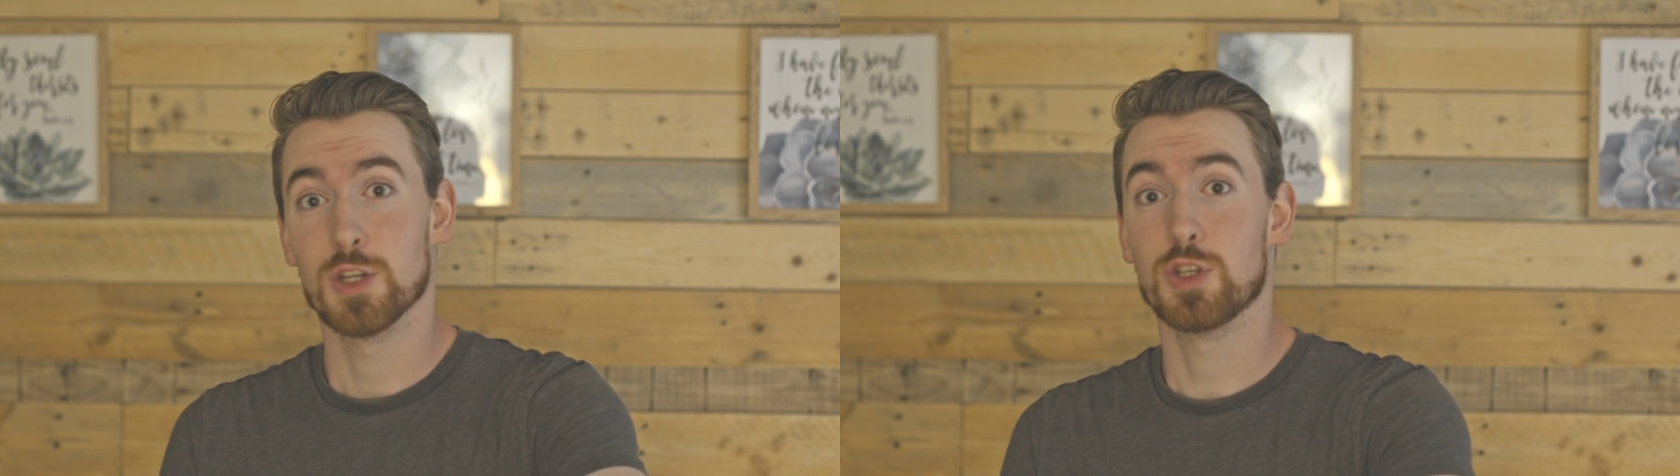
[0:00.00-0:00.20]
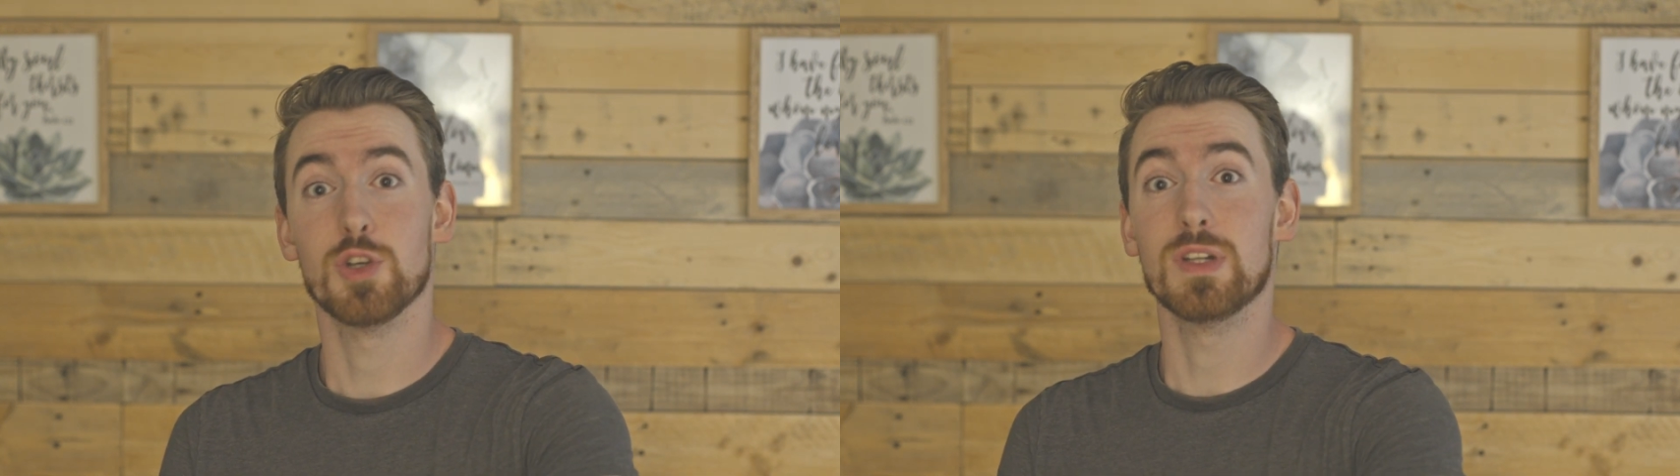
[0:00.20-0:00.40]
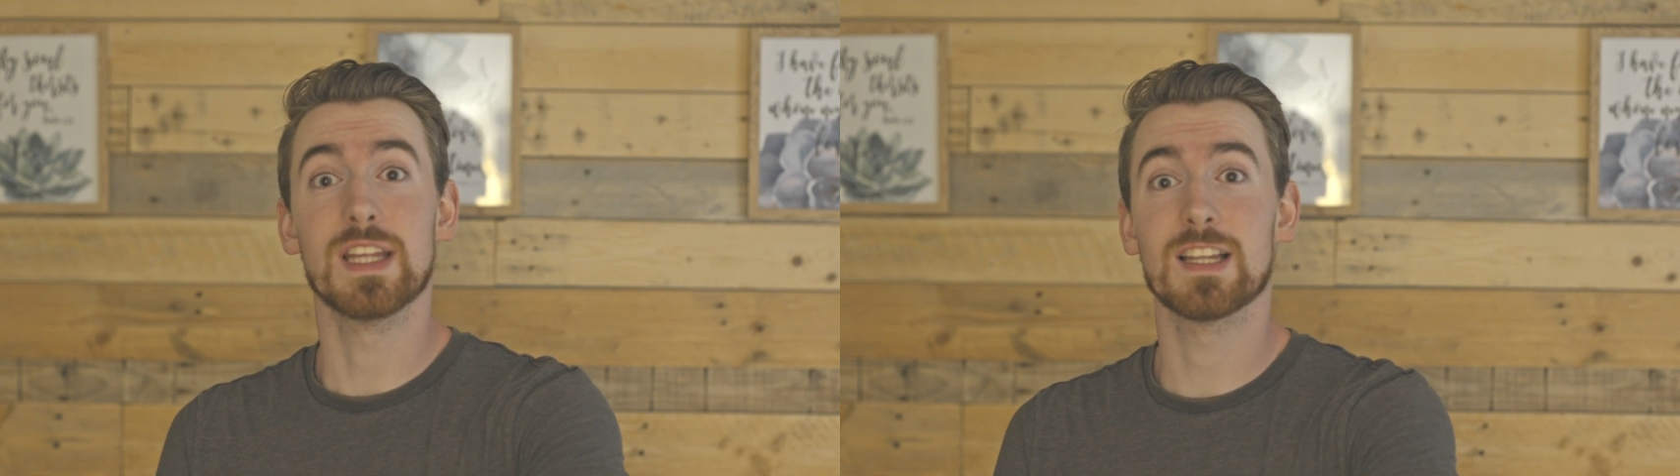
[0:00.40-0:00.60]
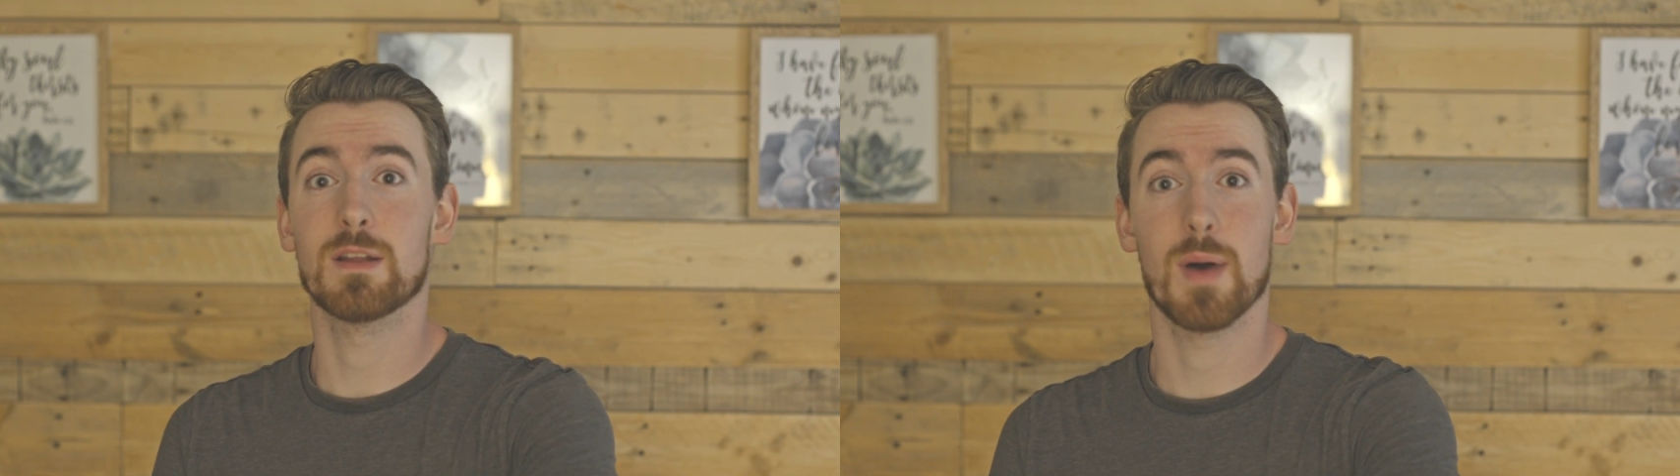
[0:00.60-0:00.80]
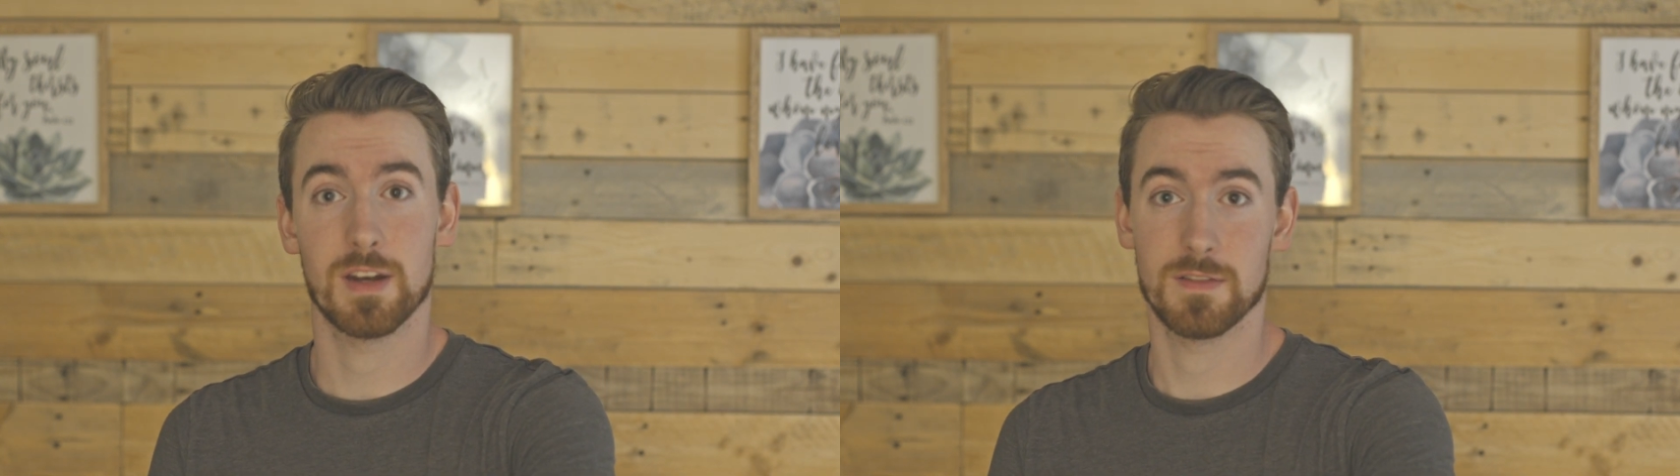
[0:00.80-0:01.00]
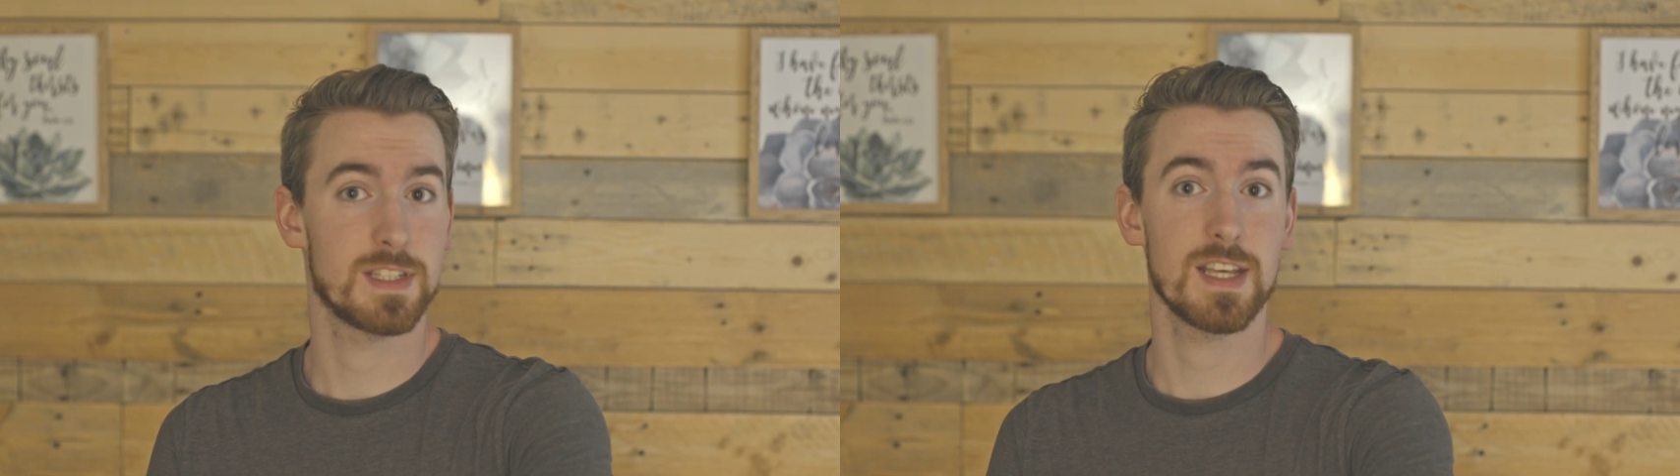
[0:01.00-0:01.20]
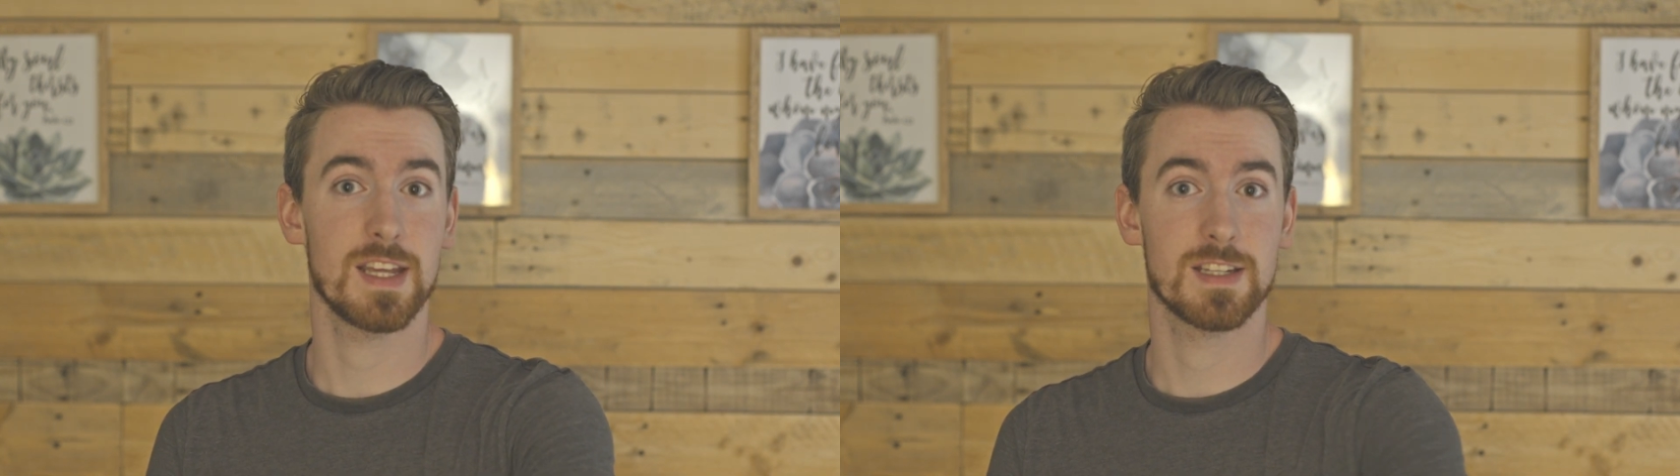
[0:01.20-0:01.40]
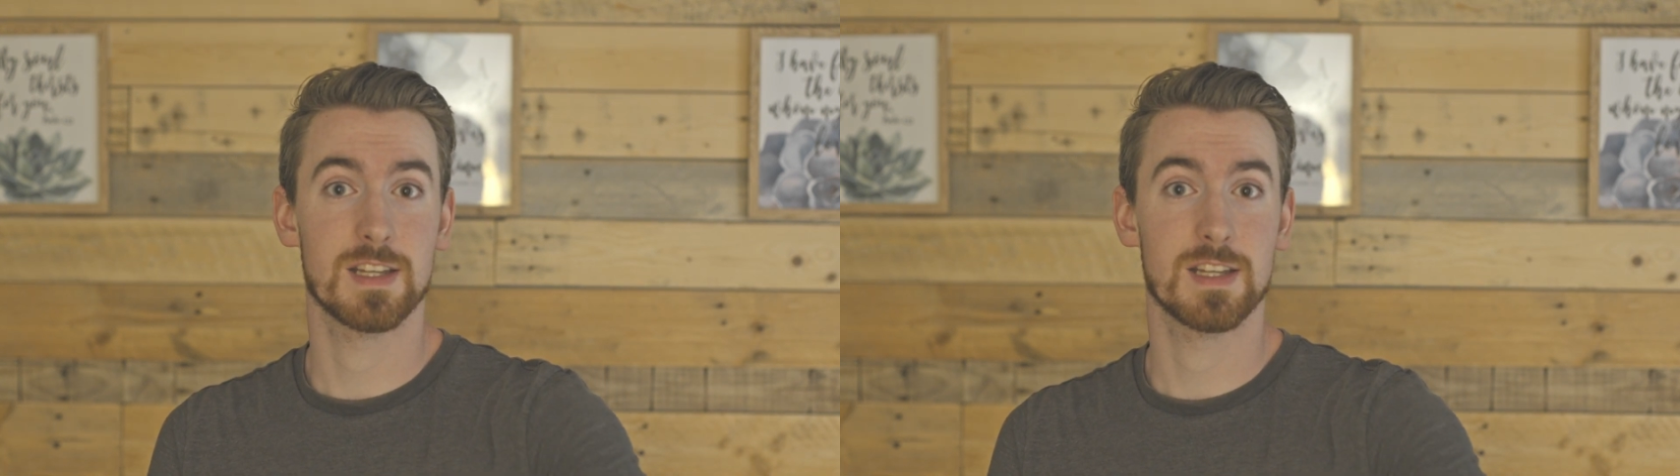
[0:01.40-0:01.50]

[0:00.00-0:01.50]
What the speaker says: too little amount of sin